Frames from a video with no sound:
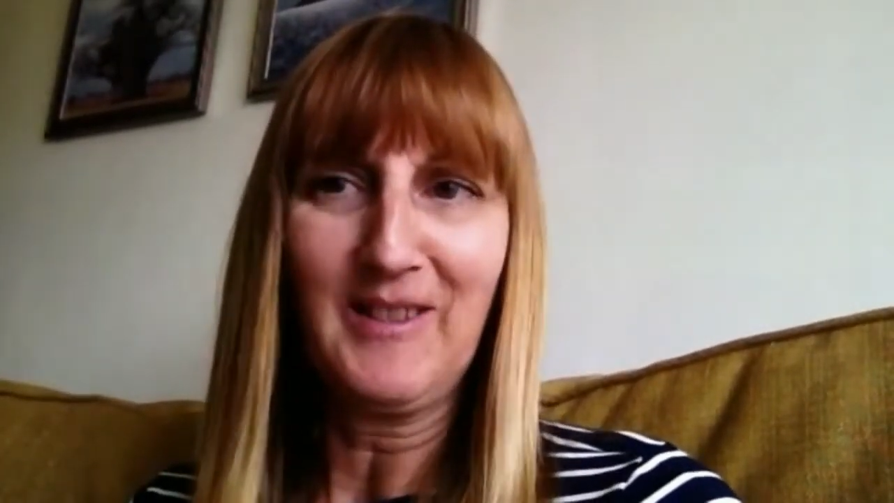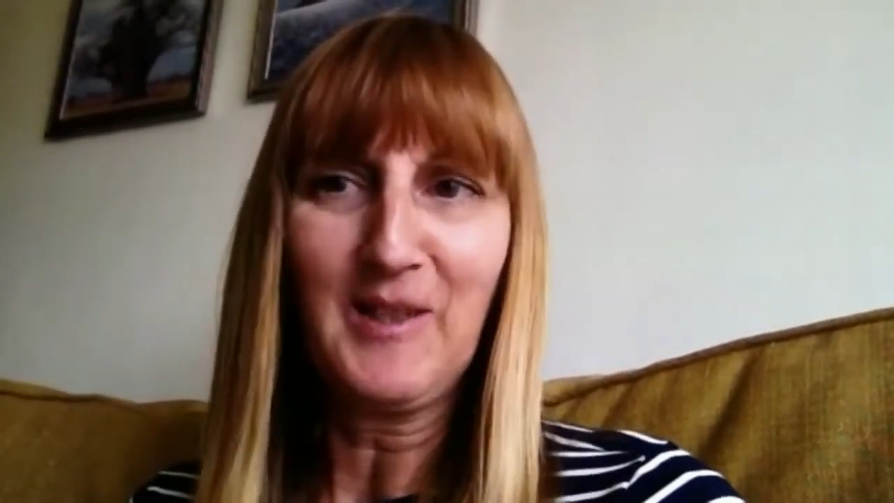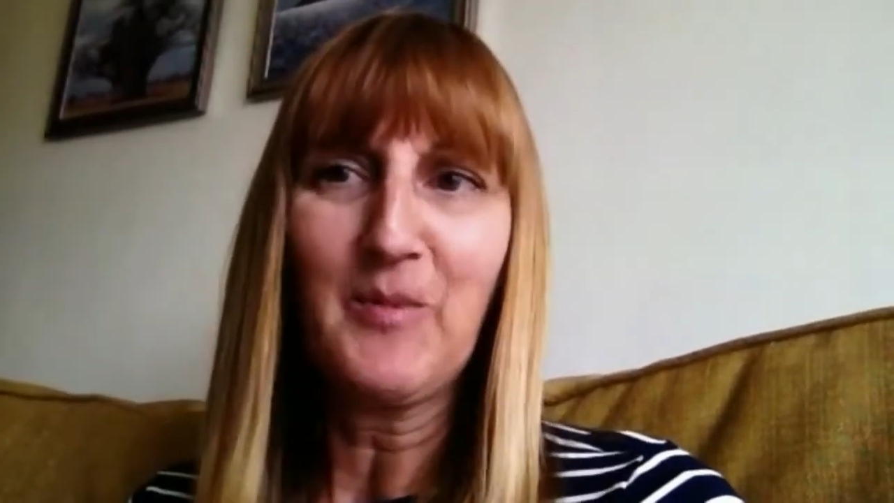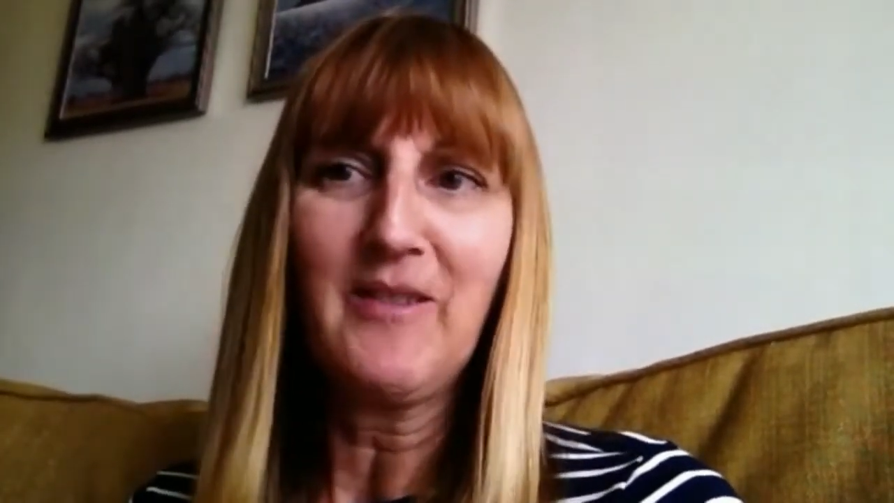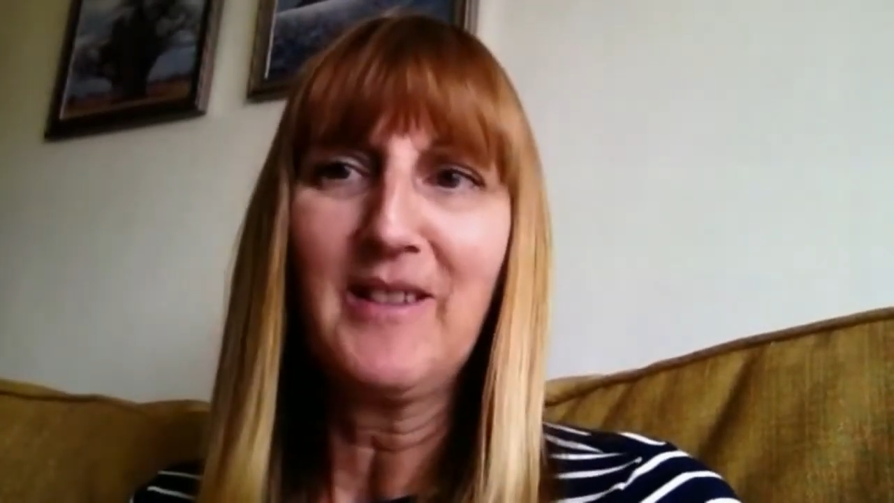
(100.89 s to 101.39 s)

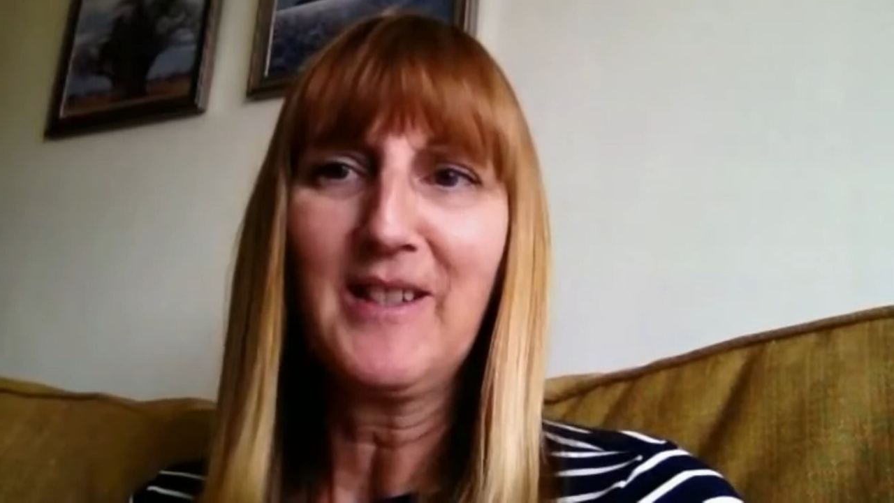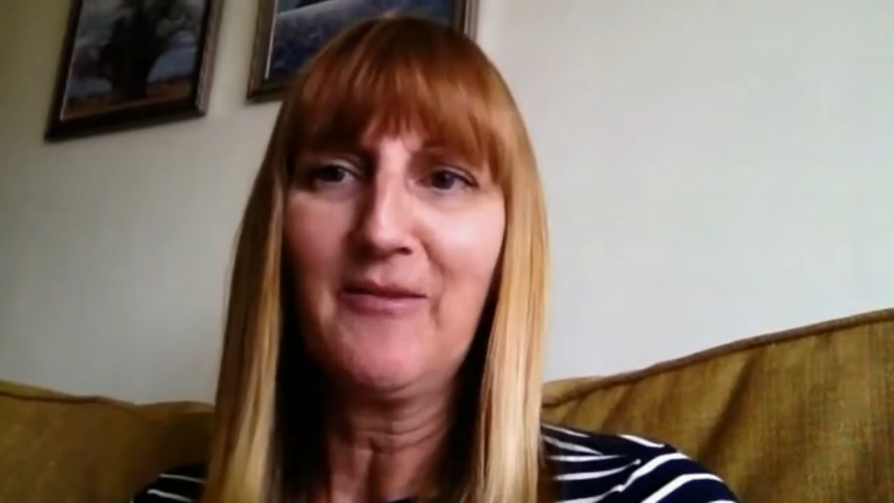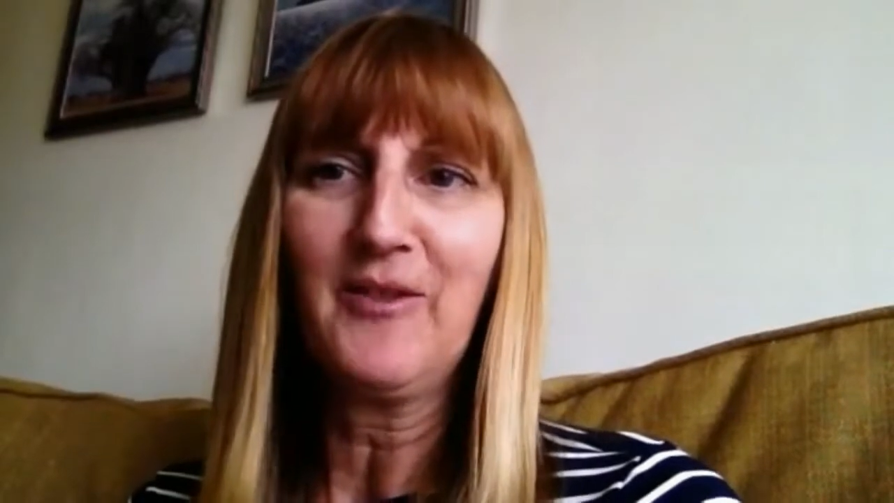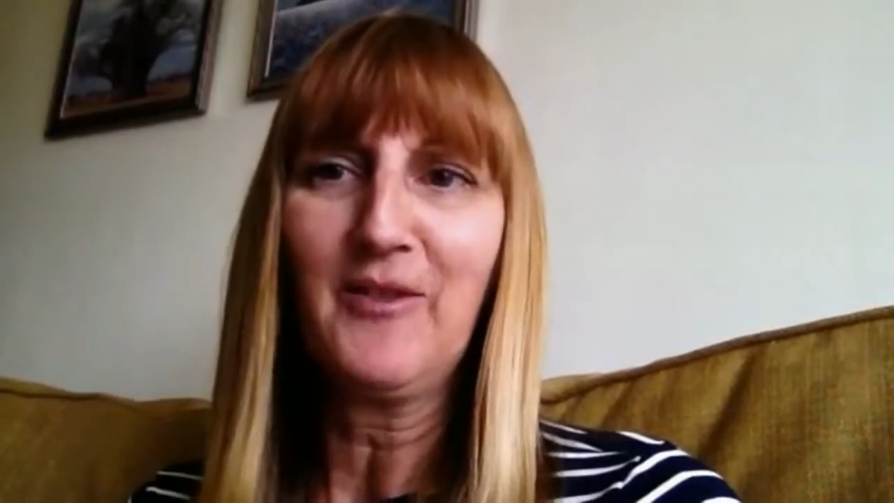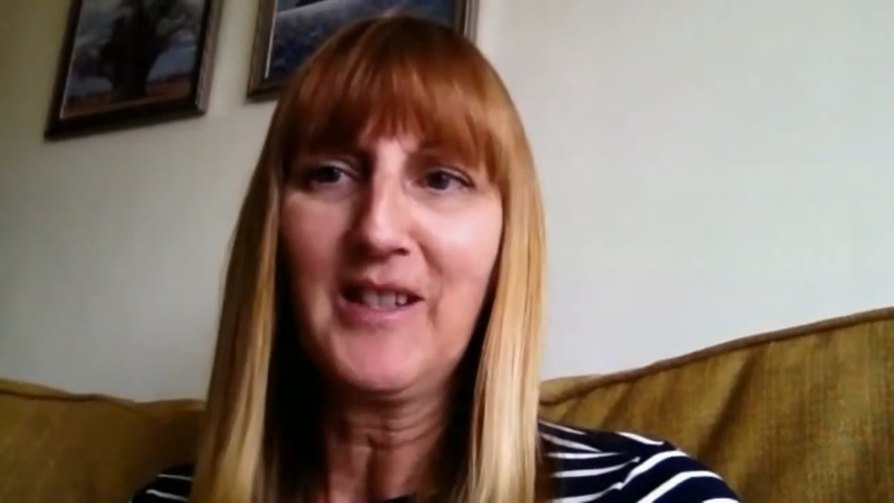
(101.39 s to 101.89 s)
experienced
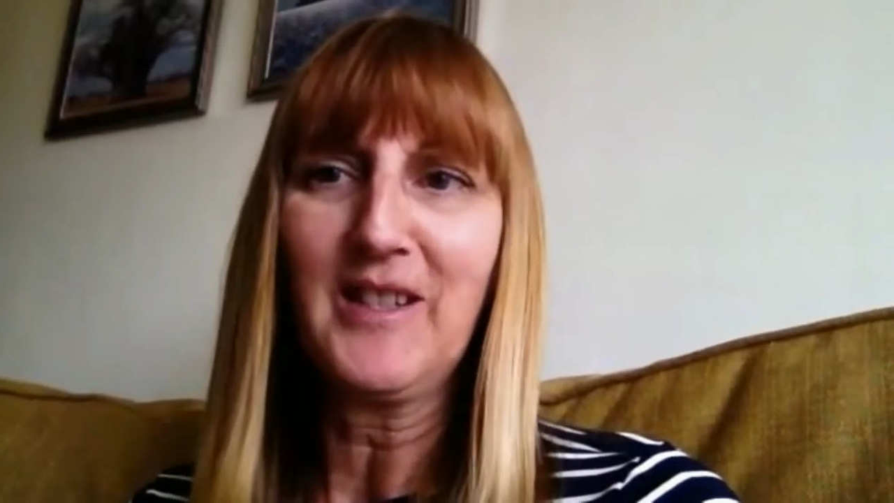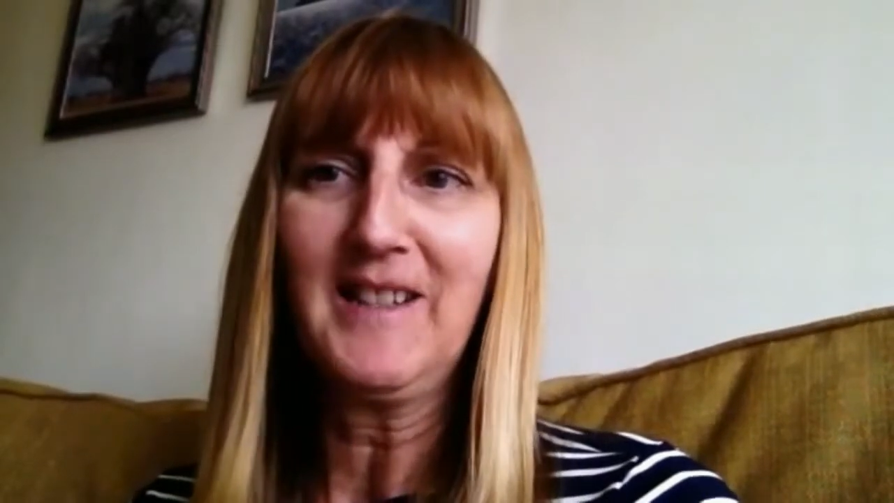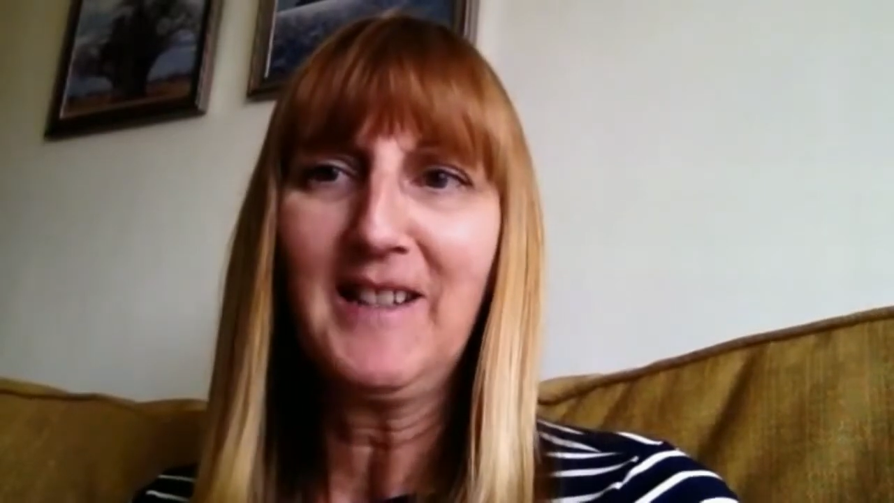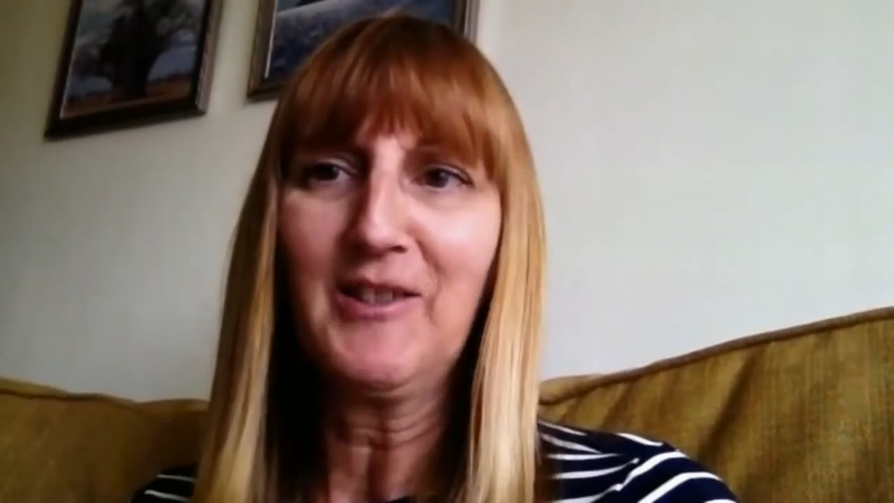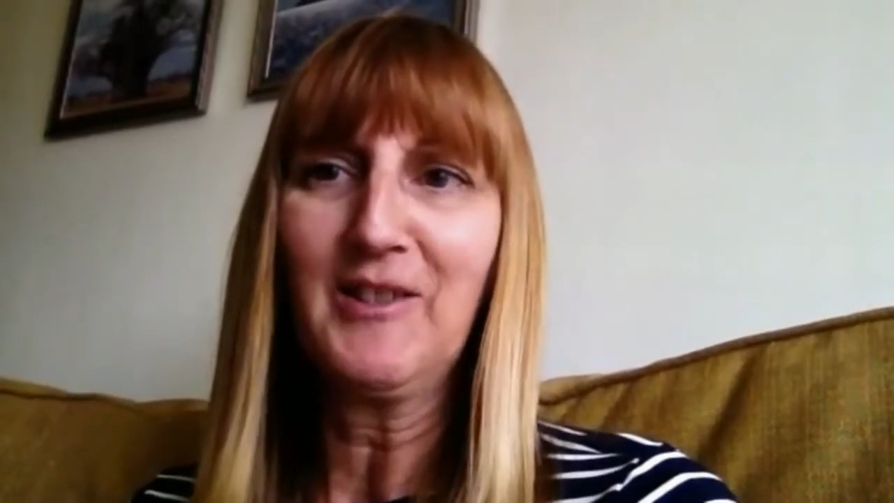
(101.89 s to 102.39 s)
it firsthand.